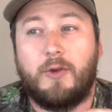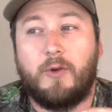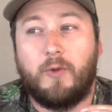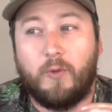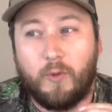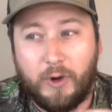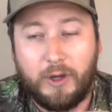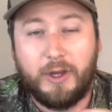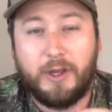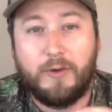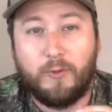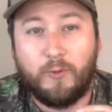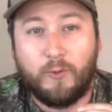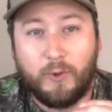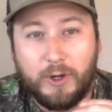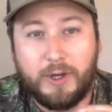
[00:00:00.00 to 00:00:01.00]
really,
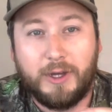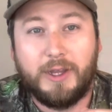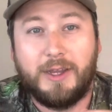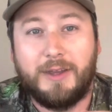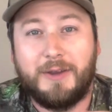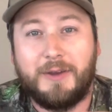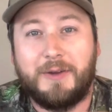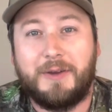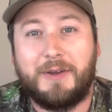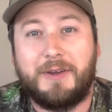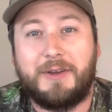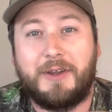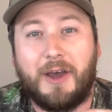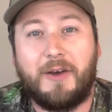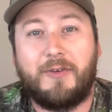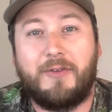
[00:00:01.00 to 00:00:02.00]
really
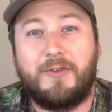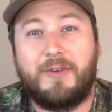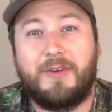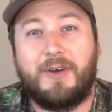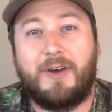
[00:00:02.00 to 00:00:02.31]
tough